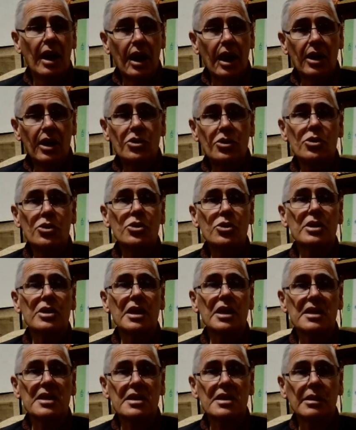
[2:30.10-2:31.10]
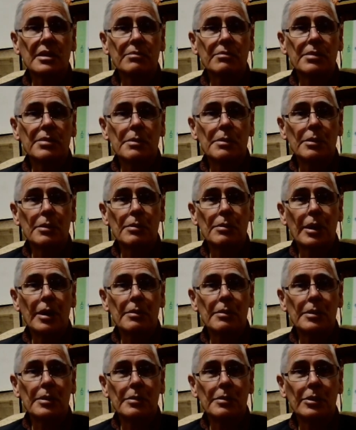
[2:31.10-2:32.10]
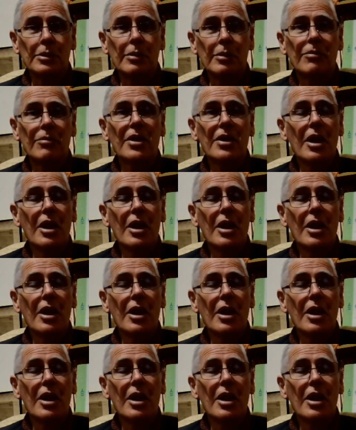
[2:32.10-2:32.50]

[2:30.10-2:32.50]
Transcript: And you should get some, people, my people.